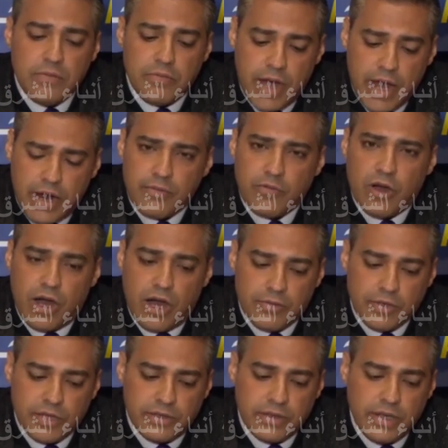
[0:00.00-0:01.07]
Bahir
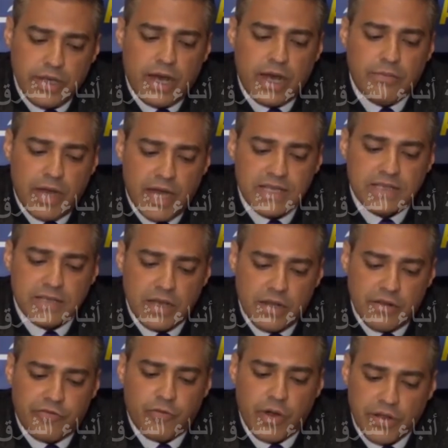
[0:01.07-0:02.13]
Mohammed, and
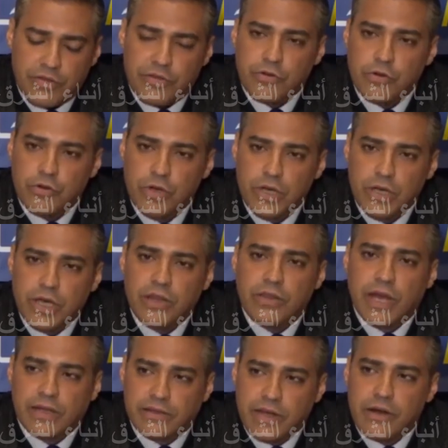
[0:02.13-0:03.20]
myself went through in
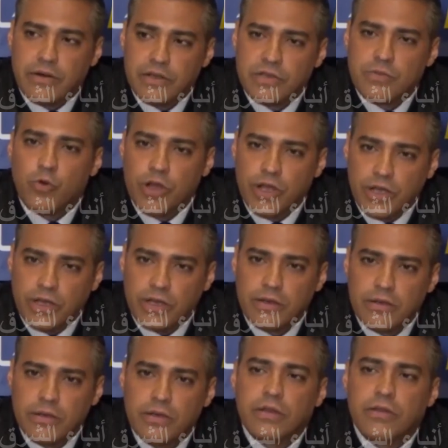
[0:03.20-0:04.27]
that terrorism wing.
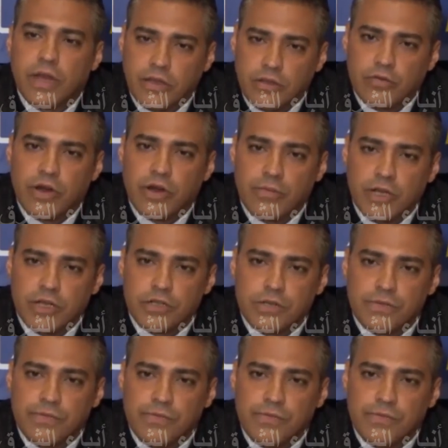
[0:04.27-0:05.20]
Thank you very much.